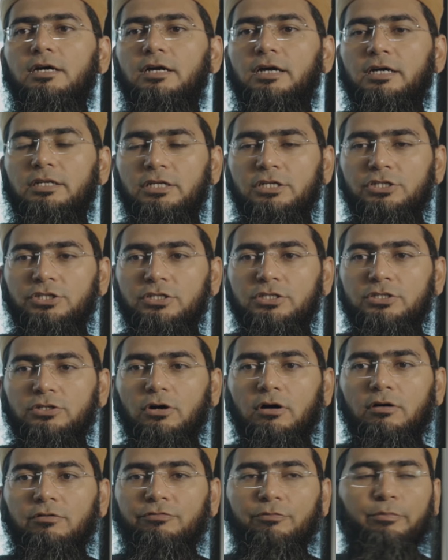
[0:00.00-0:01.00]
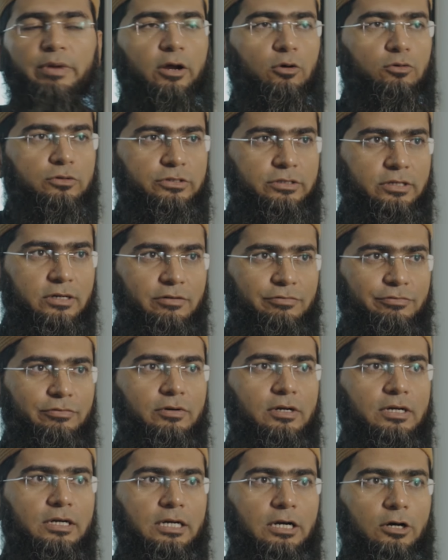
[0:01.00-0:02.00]
conditions of bay'u sarf
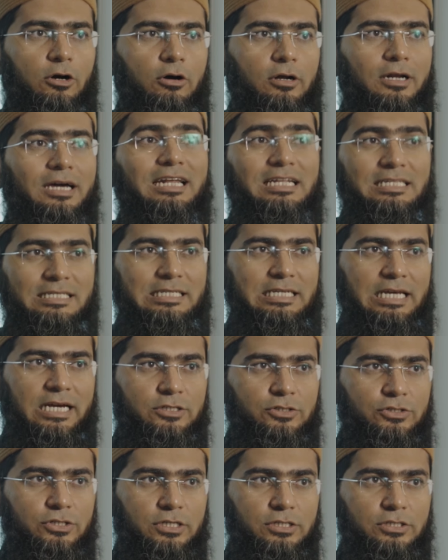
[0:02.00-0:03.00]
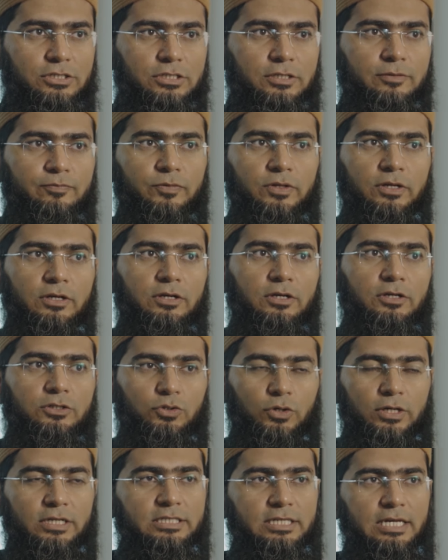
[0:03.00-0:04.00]
or currency exchange.
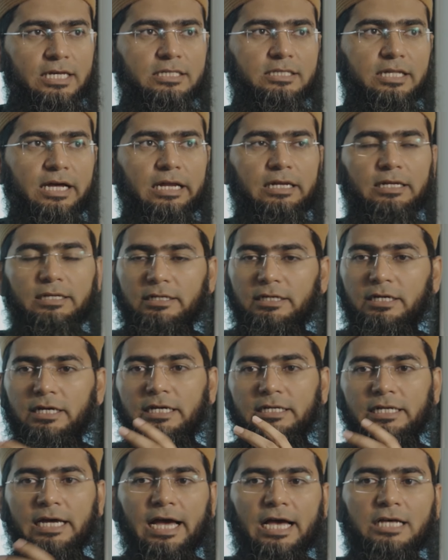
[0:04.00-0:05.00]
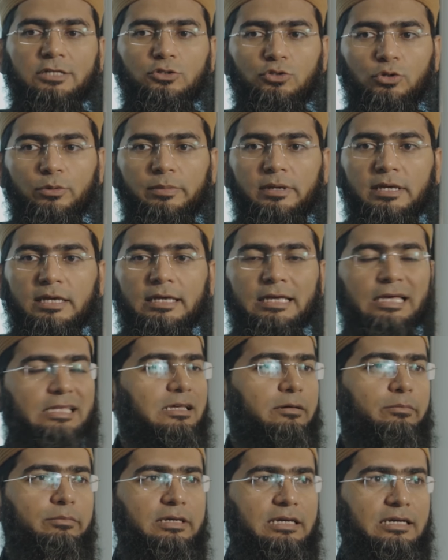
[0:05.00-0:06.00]
So it says that it has to be
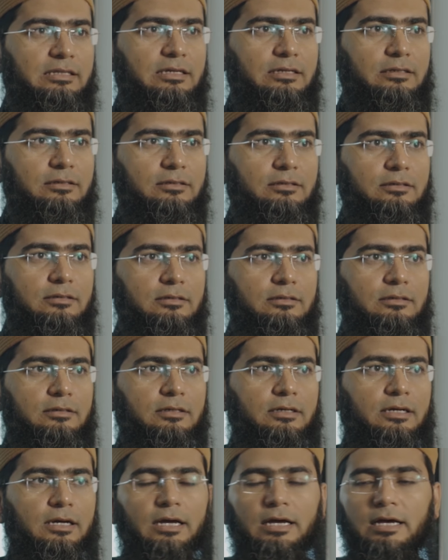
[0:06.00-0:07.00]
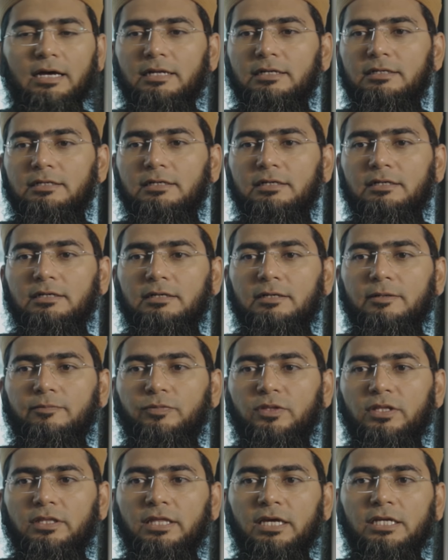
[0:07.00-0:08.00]
yadan bi yadin, and
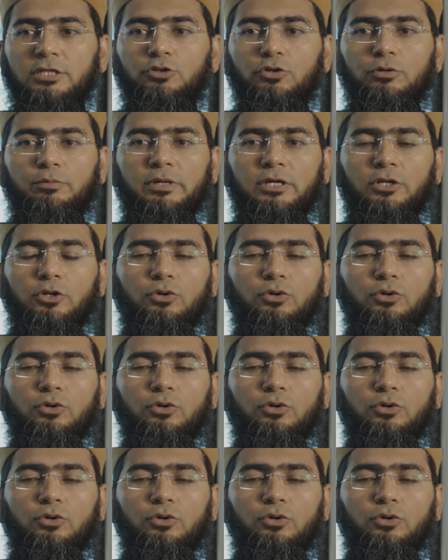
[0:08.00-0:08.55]
there should be